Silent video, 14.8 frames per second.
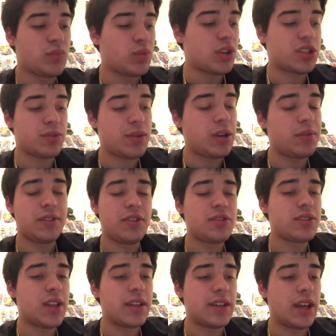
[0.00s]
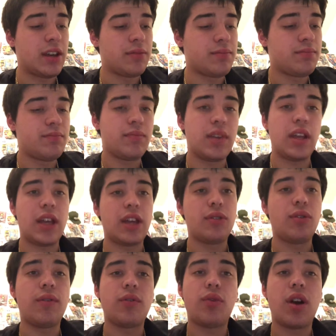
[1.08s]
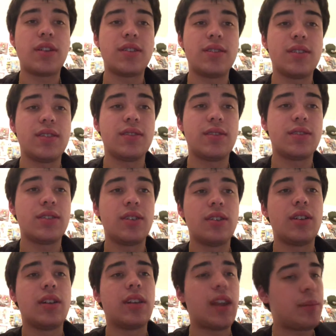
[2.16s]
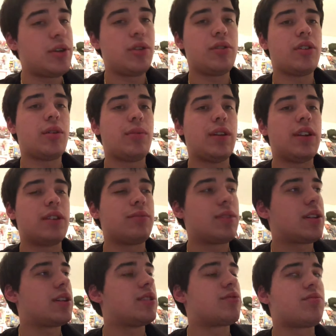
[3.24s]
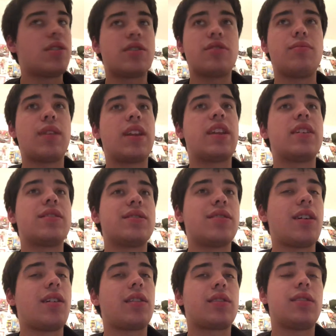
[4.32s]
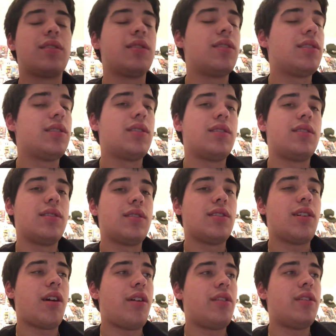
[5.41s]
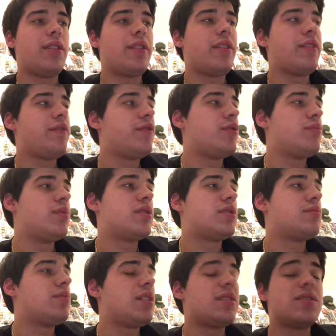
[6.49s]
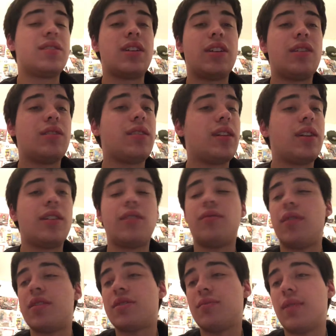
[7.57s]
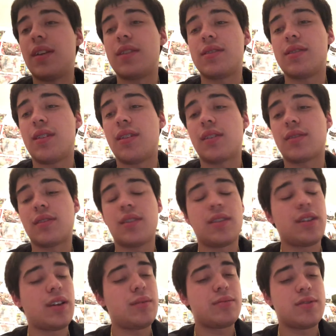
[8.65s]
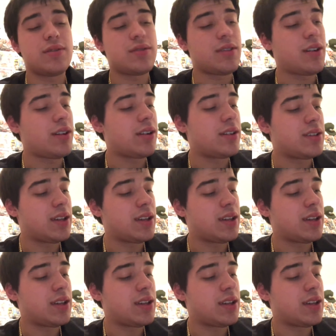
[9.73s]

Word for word: WrestleMania was a huge letdown, and whoever watches this, let me know your opinion because WrestleMania sucked. Other than the few bits and pieces here and there, WrestleMania sucked. I'm so sorry.